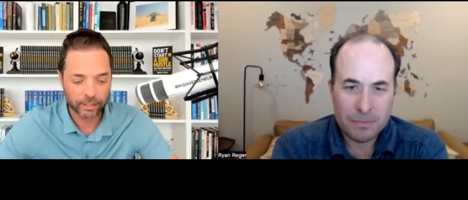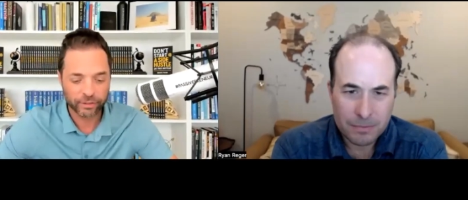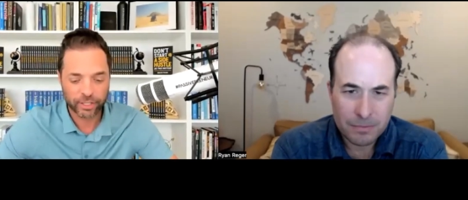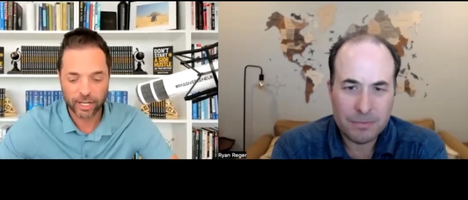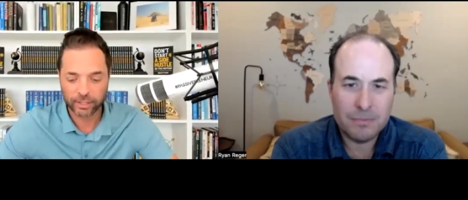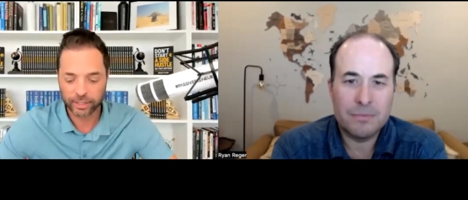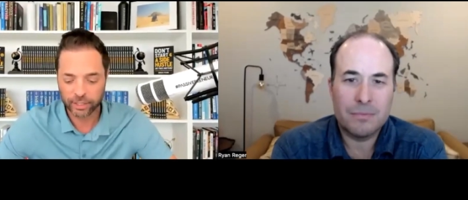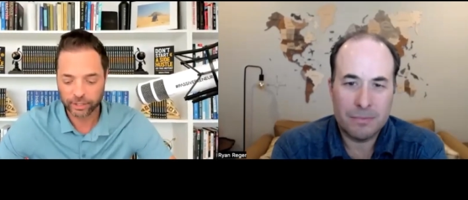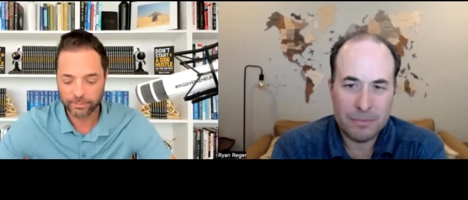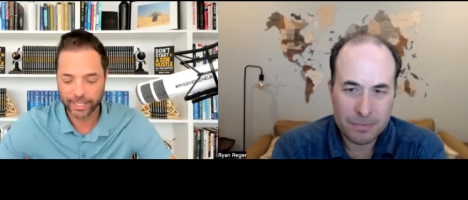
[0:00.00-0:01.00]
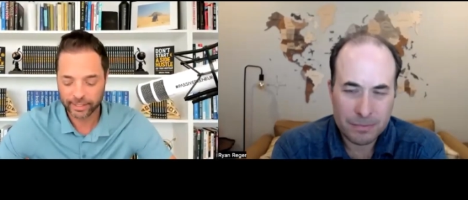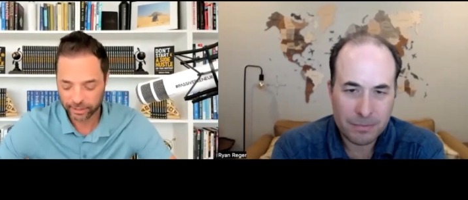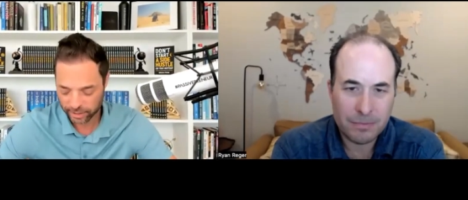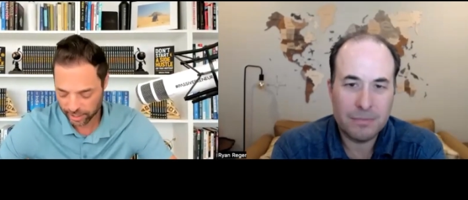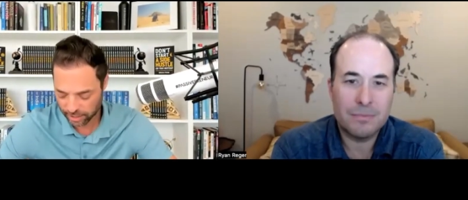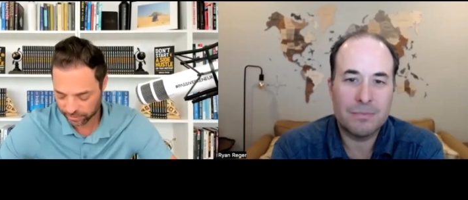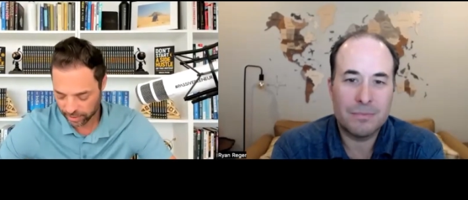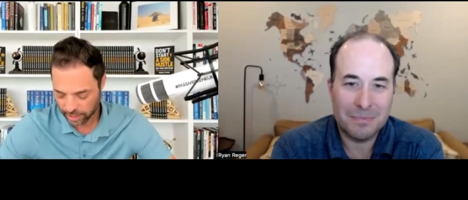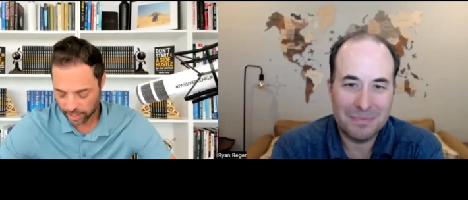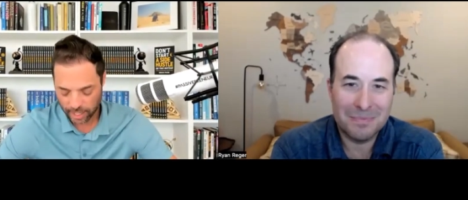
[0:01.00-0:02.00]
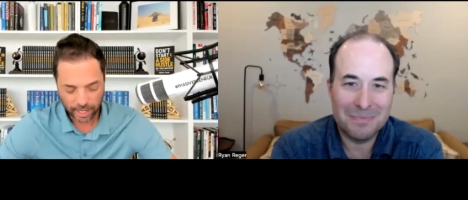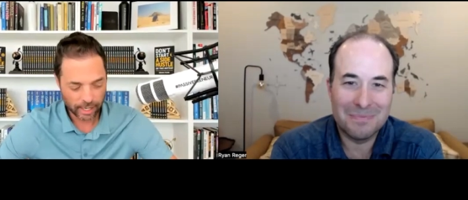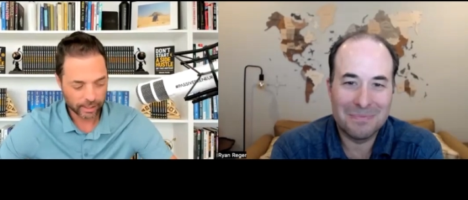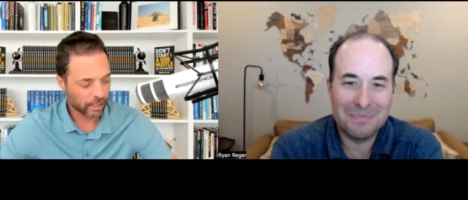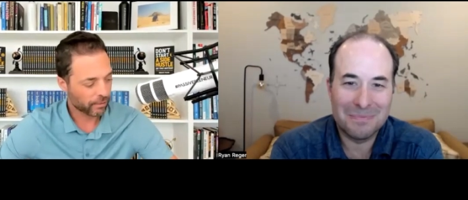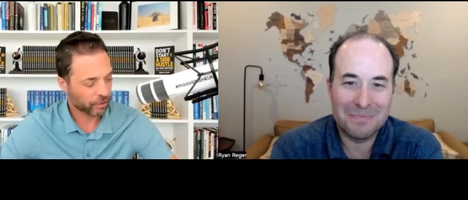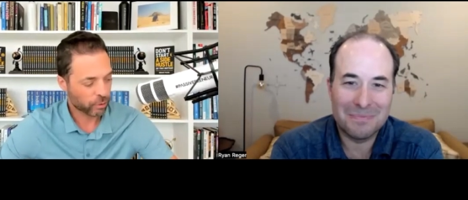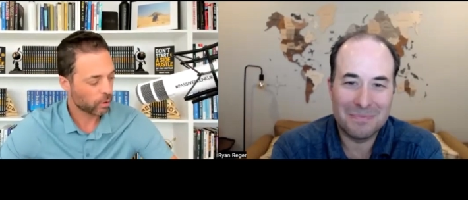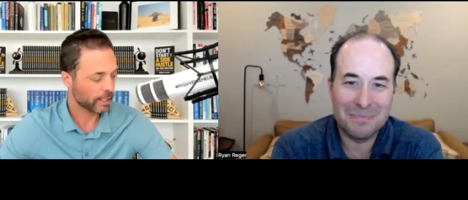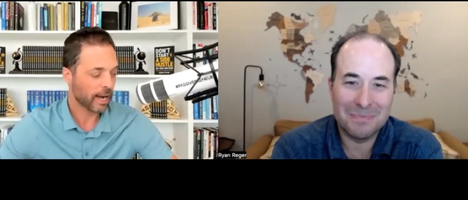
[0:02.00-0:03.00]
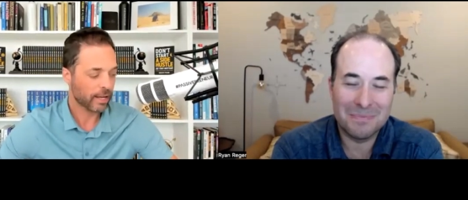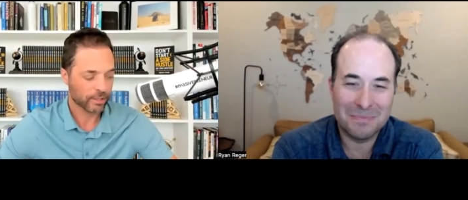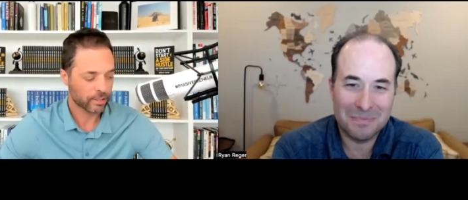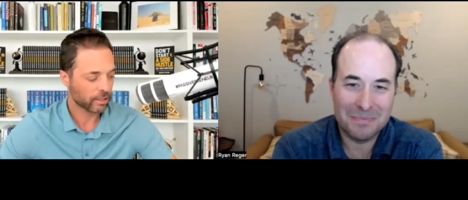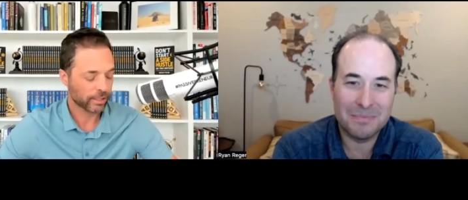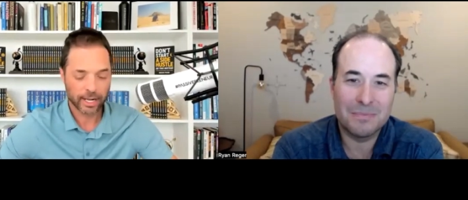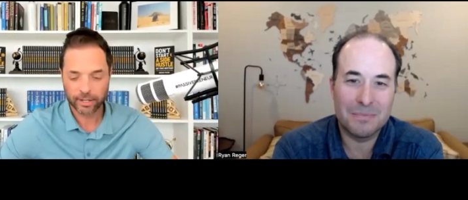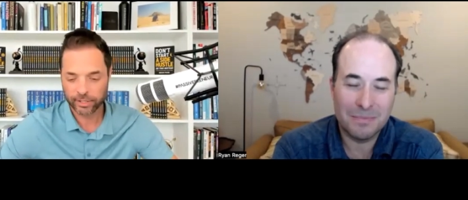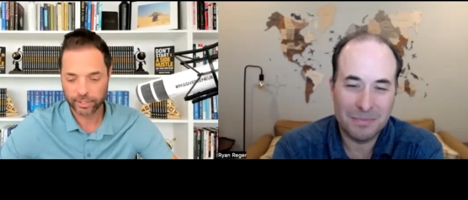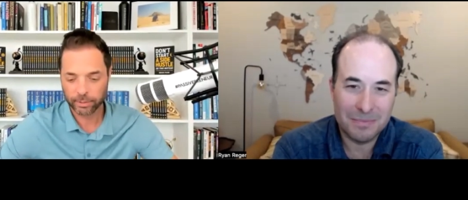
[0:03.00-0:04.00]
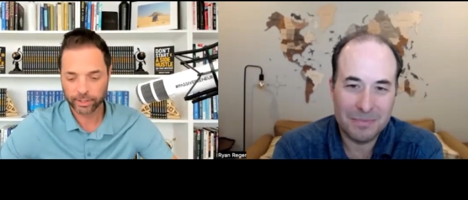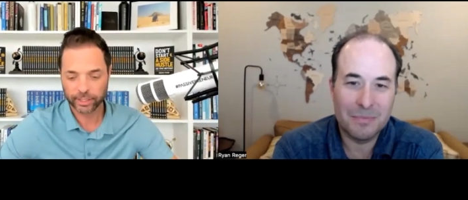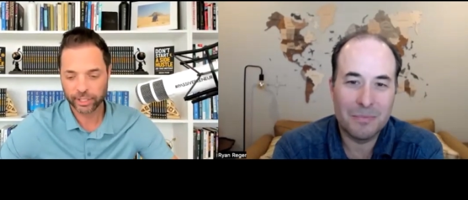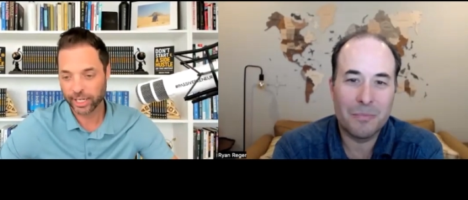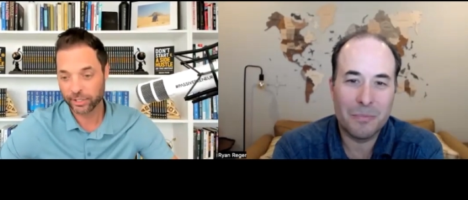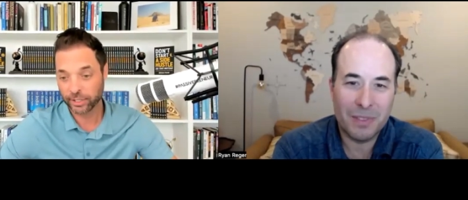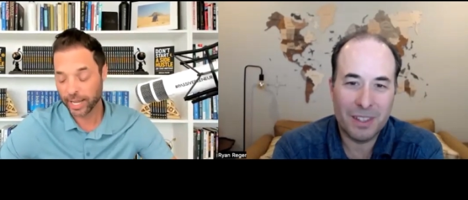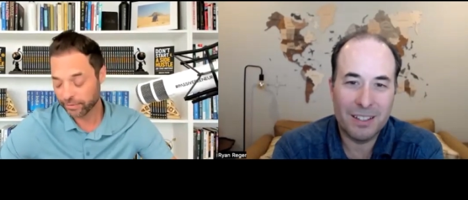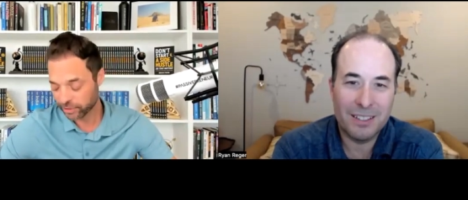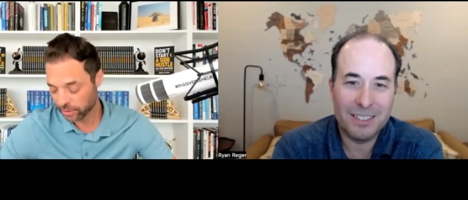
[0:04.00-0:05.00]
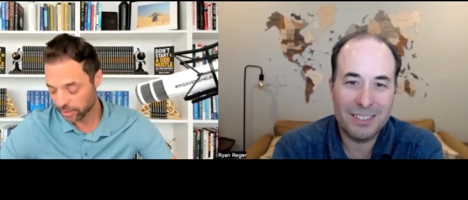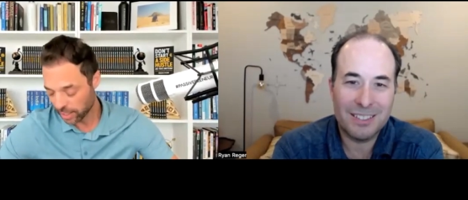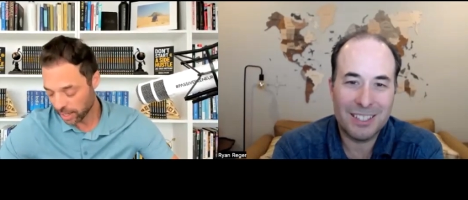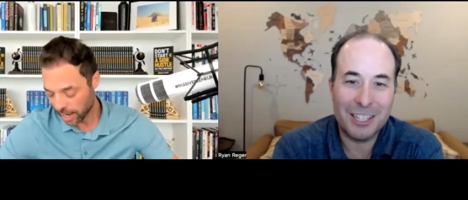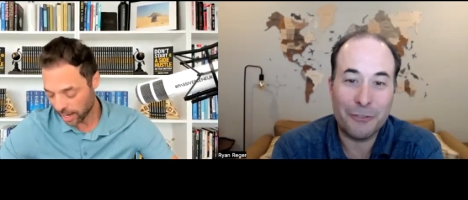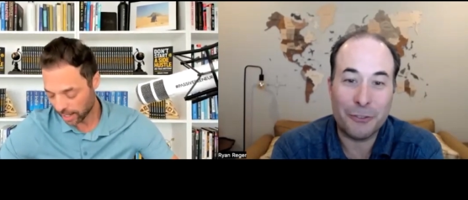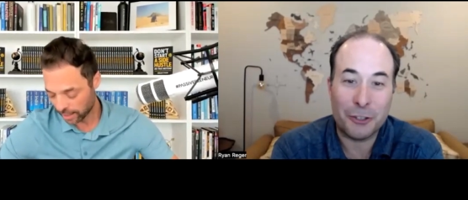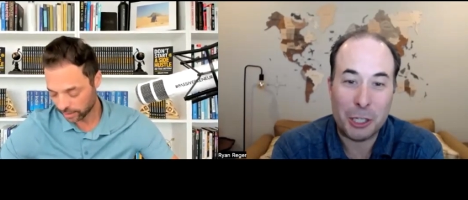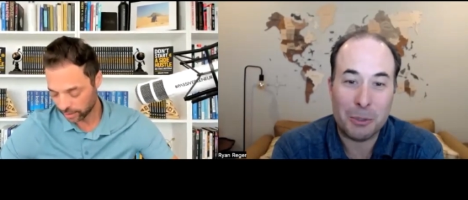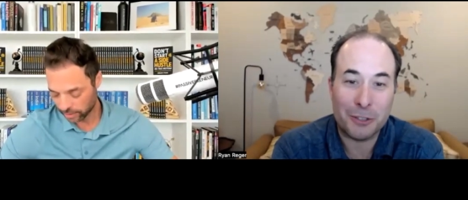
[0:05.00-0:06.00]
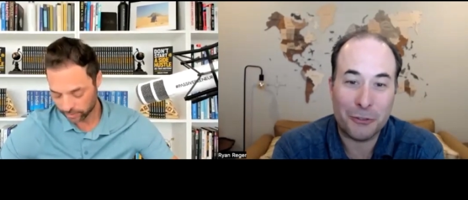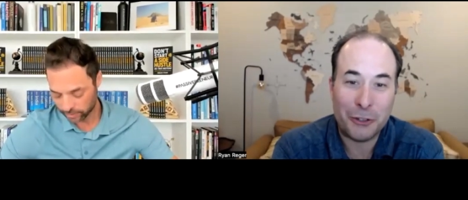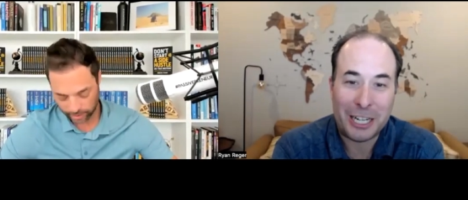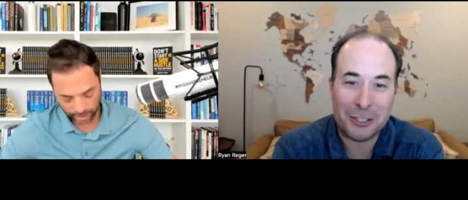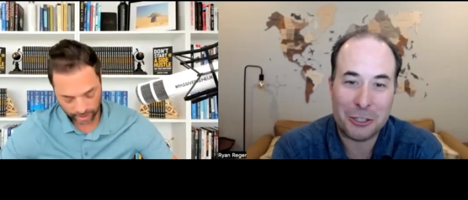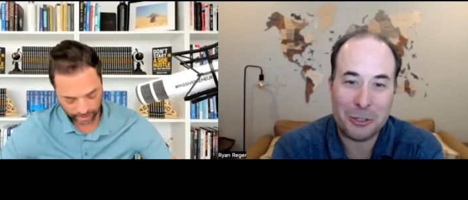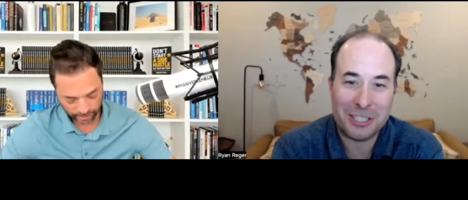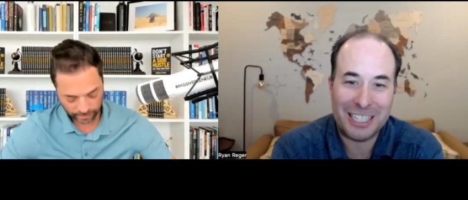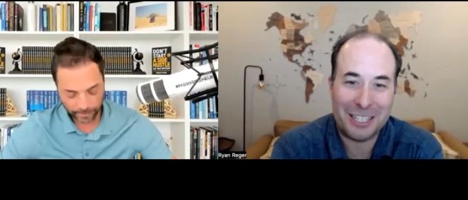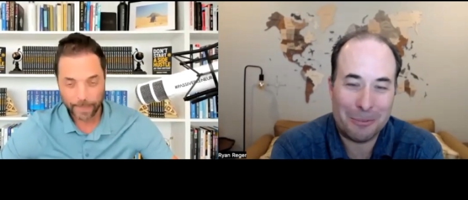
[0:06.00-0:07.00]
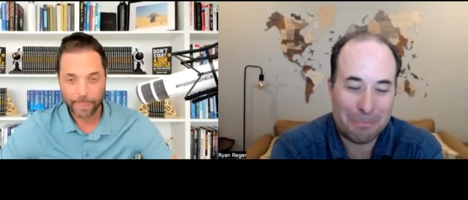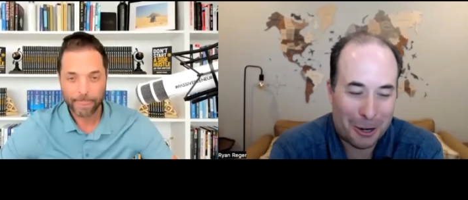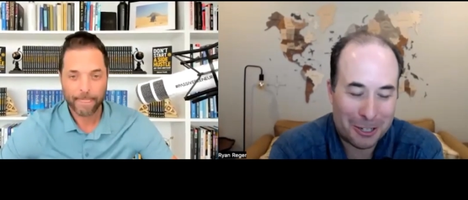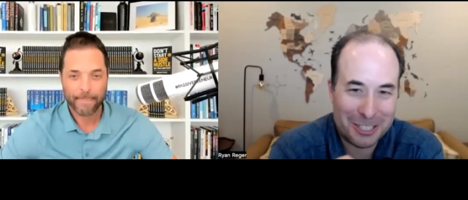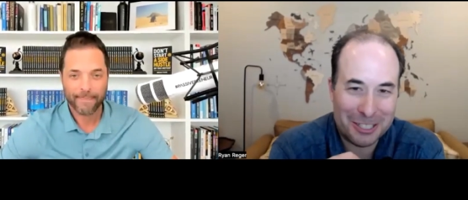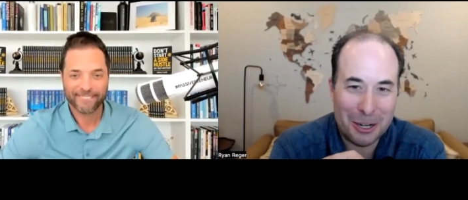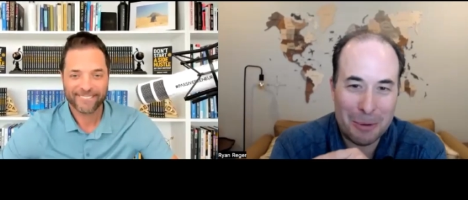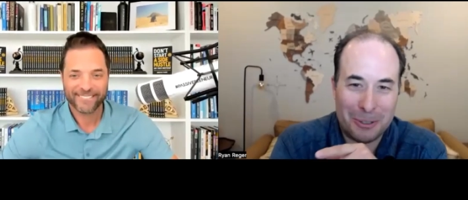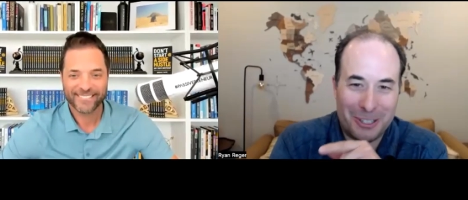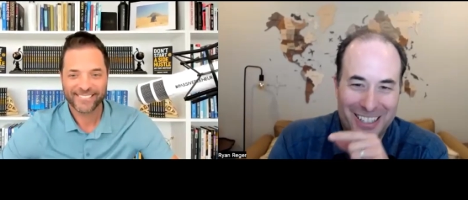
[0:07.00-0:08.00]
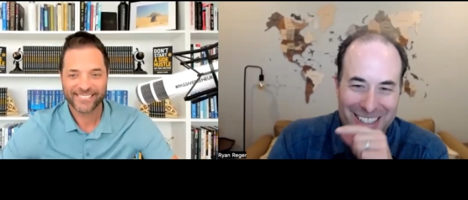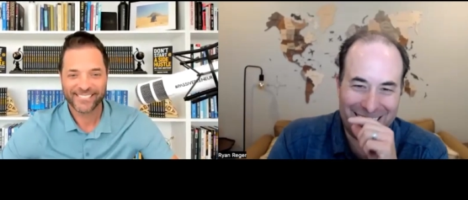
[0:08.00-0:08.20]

Speaker 1: for dollar that you can make in yourself. Uh, you know, for twenty dollars, thirty dollars, a book can change your life. So, and uh, for
Speaker 2: you, you it's free because you just did it at Barnes and Noble.